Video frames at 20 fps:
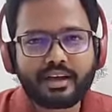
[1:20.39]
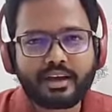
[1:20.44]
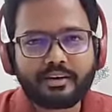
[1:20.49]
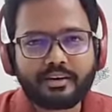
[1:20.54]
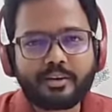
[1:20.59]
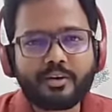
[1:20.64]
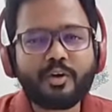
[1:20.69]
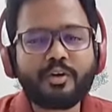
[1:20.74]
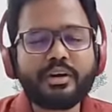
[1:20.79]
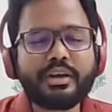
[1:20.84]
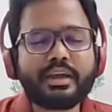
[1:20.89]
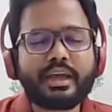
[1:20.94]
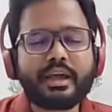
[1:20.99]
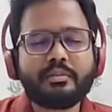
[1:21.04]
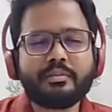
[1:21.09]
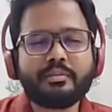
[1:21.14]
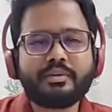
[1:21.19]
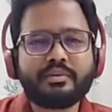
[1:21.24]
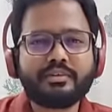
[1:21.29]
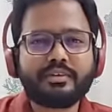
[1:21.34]
endodontic
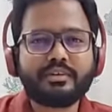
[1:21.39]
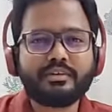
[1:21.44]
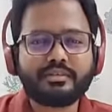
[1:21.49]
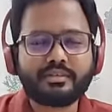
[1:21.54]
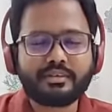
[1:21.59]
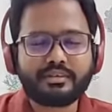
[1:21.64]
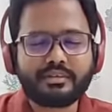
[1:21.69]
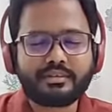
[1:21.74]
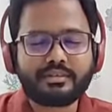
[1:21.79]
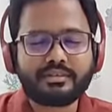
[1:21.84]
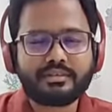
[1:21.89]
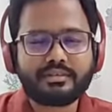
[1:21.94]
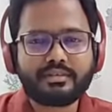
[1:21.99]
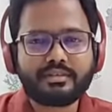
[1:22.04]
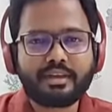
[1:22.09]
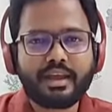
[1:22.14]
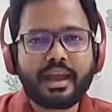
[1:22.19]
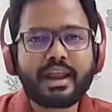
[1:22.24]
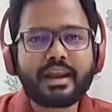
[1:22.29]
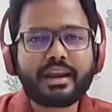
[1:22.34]
emergencies
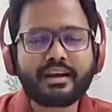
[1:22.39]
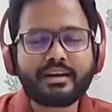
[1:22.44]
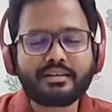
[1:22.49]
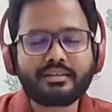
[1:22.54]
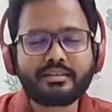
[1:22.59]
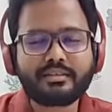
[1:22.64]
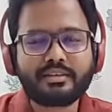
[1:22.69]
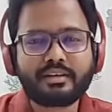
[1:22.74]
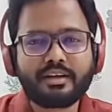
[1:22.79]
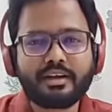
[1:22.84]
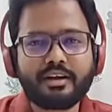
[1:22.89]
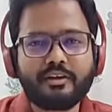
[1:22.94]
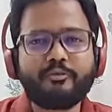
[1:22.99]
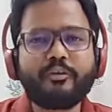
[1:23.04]
and uh,